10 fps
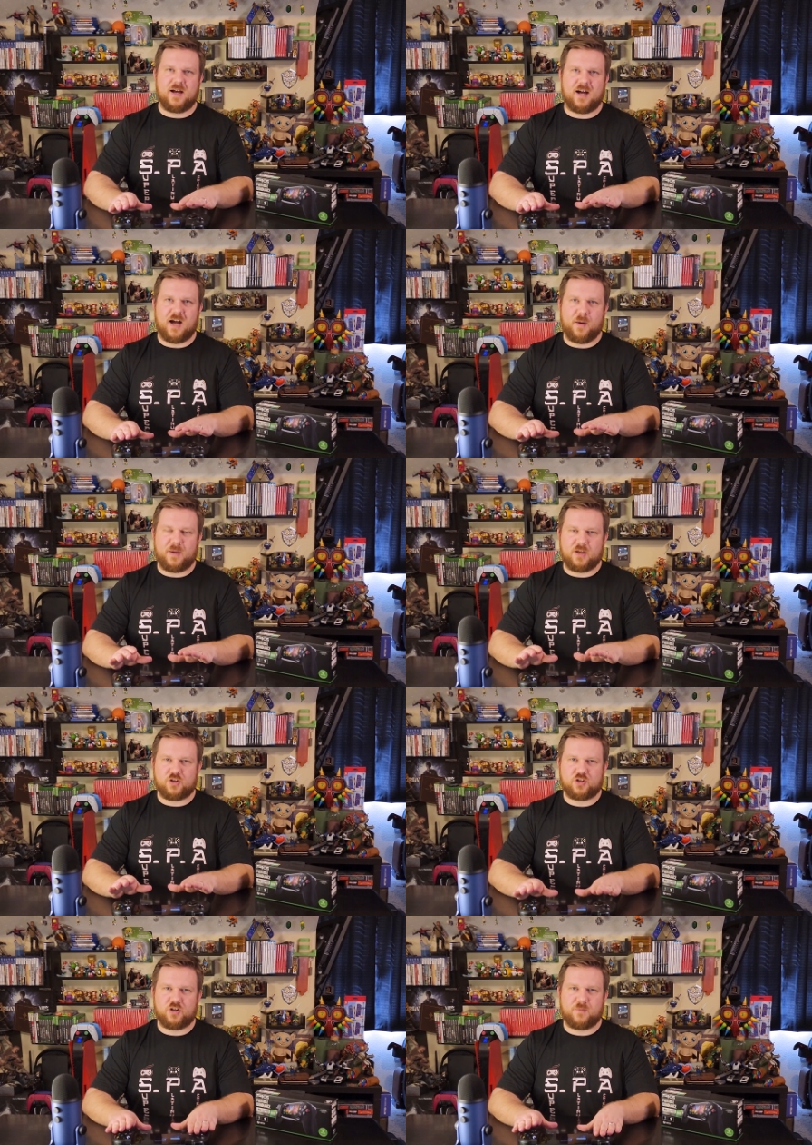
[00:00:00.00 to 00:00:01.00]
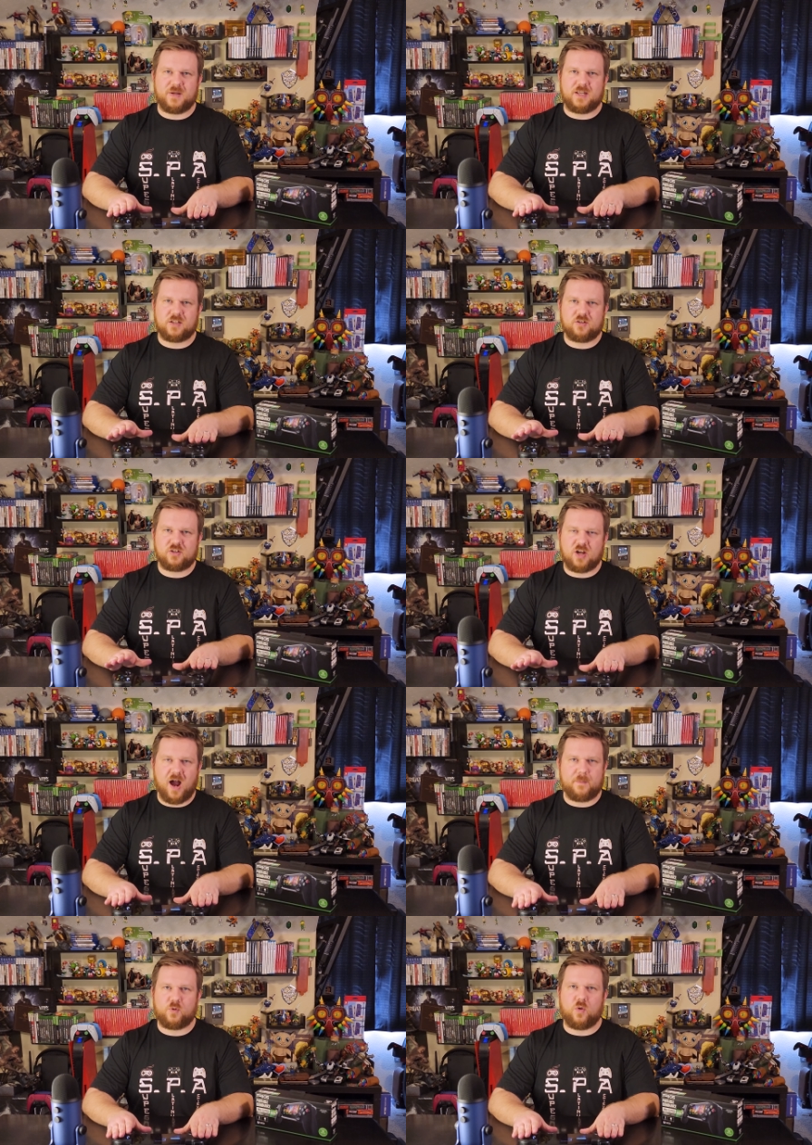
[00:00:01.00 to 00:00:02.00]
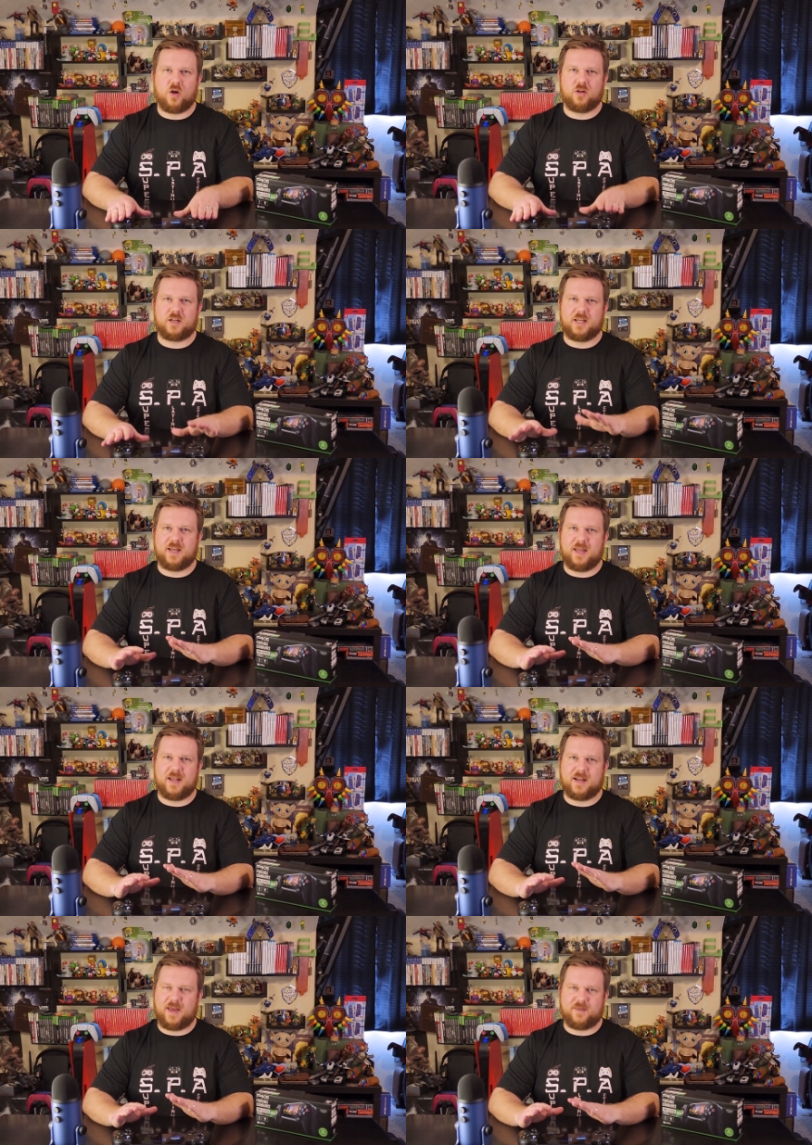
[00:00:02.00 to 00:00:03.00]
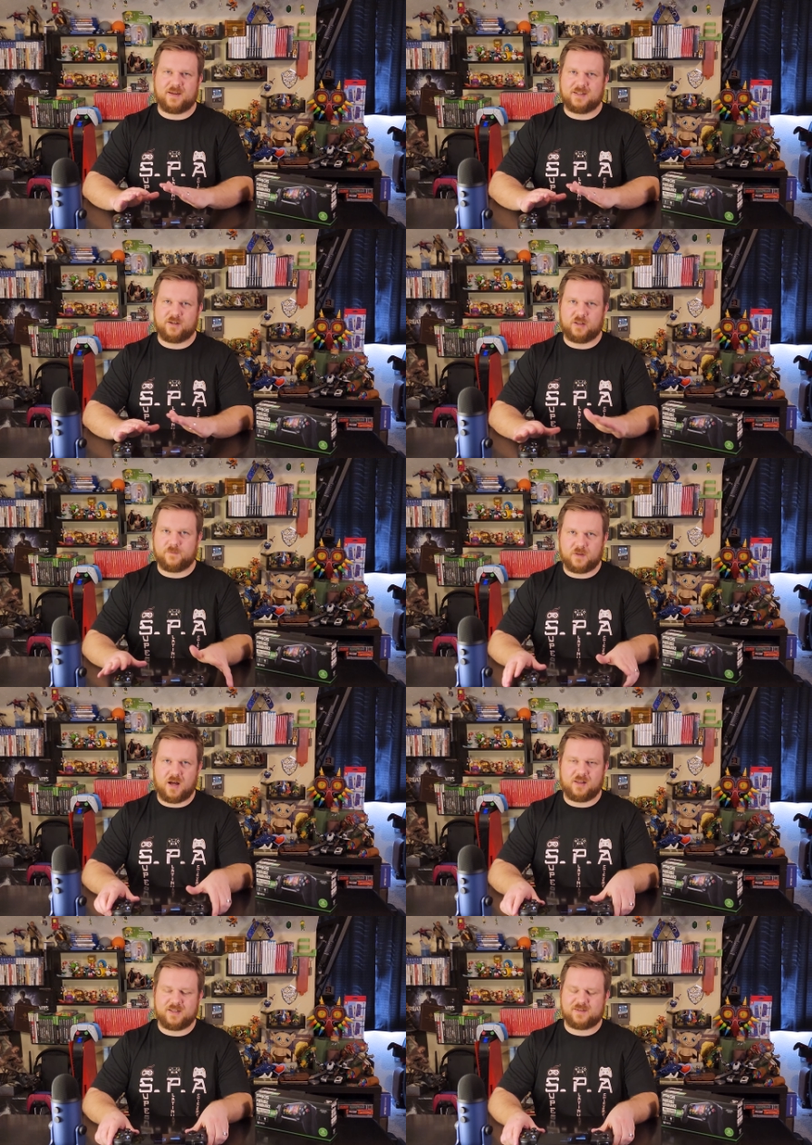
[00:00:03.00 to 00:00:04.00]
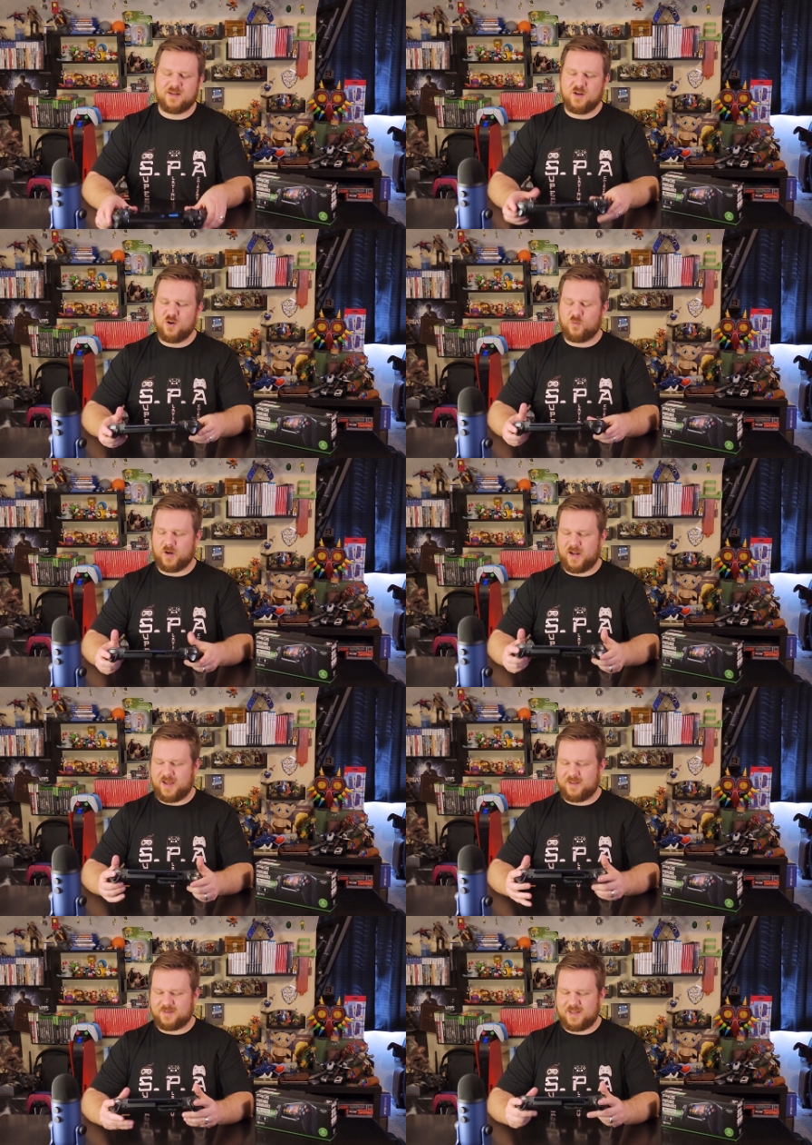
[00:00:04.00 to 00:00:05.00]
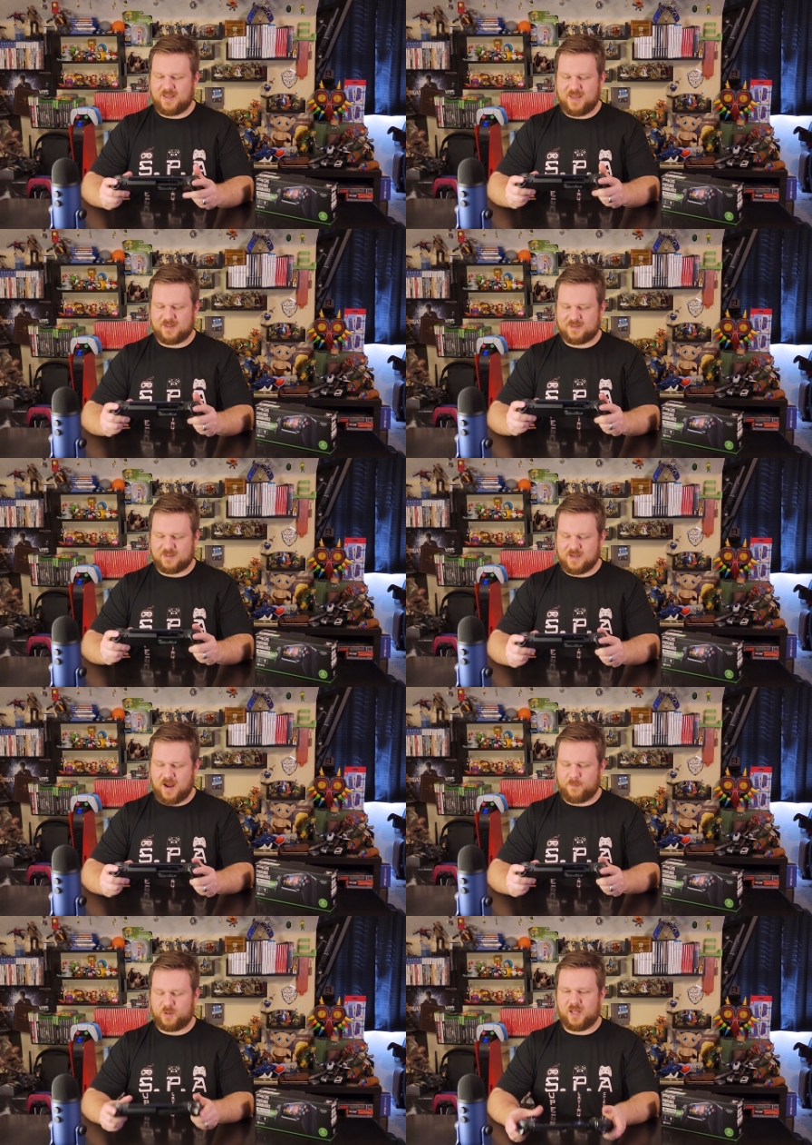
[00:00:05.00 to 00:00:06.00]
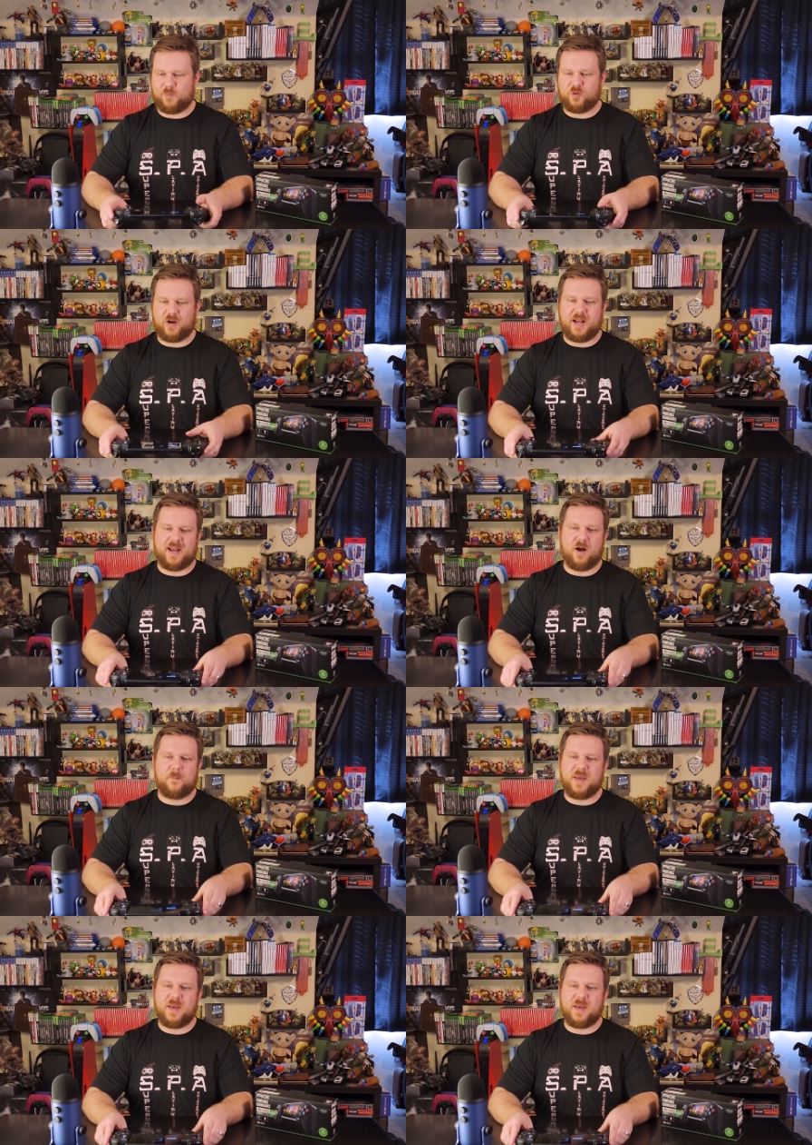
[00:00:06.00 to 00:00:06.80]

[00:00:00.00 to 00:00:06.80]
Um, it should be top quality and I think nearly flawless, whereas it's not playable right now.